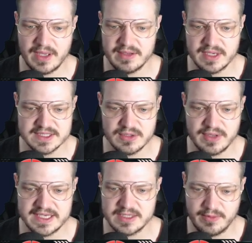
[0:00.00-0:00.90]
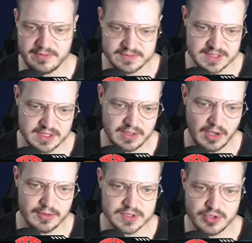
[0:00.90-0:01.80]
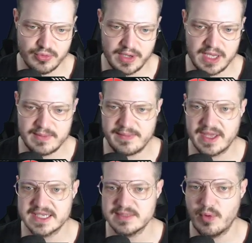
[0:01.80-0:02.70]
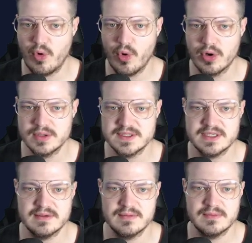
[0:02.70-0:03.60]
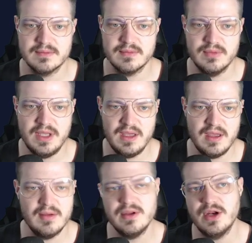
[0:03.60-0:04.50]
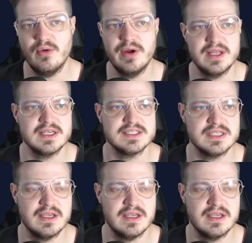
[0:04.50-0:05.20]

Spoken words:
It does look like some of them's color is green. Maybe they got some horns. And yeah, you know what? It does.